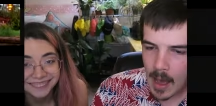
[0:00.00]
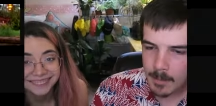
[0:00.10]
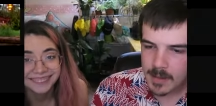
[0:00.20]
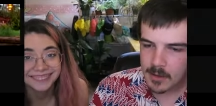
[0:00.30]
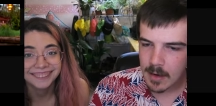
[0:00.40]
Speaker 1: I'm
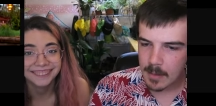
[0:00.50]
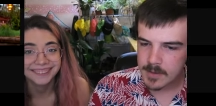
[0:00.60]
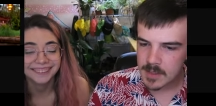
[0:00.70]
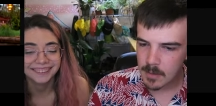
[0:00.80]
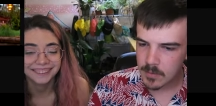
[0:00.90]
gonna grab
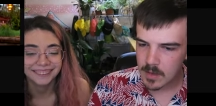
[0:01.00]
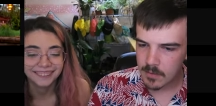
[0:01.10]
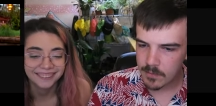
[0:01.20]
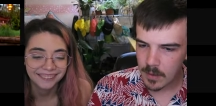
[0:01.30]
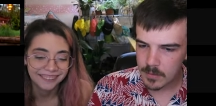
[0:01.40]
something
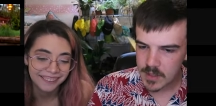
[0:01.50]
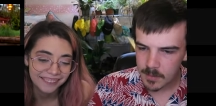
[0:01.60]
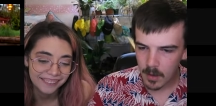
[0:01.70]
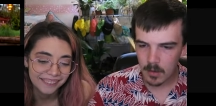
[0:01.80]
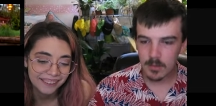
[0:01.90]
from
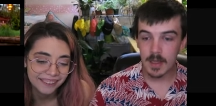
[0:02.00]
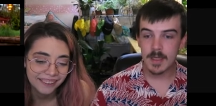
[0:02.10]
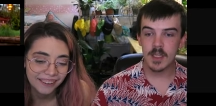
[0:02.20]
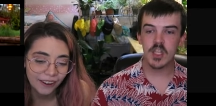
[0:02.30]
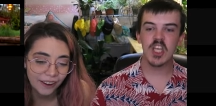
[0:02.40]

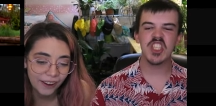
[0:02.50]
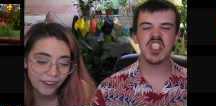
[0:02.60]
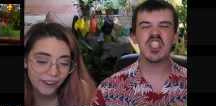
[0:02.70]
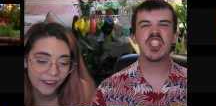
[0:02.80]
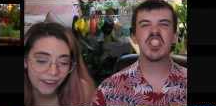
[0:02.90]
Tomorrowland. The
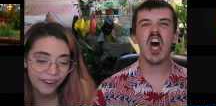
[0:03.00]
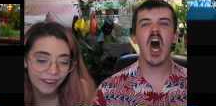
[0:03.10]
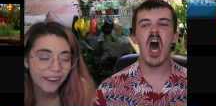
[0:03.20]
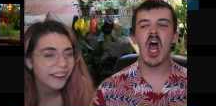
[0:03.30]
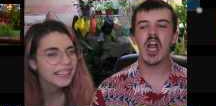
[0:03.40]

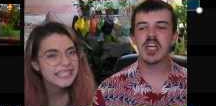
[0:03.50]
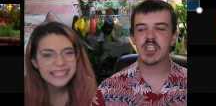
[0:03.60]
Star